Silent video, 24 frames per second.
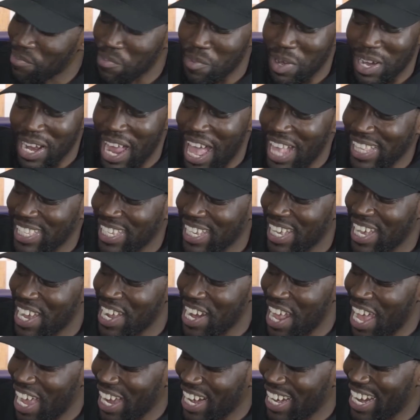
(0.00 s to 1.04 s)
I'm glad to
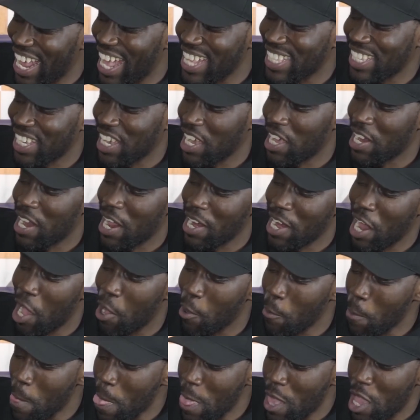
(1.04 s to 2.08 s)
hear that.
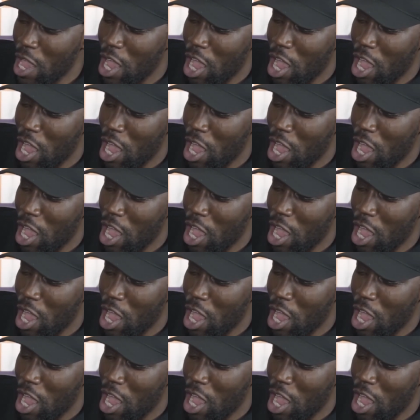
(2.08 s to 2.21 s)
Now,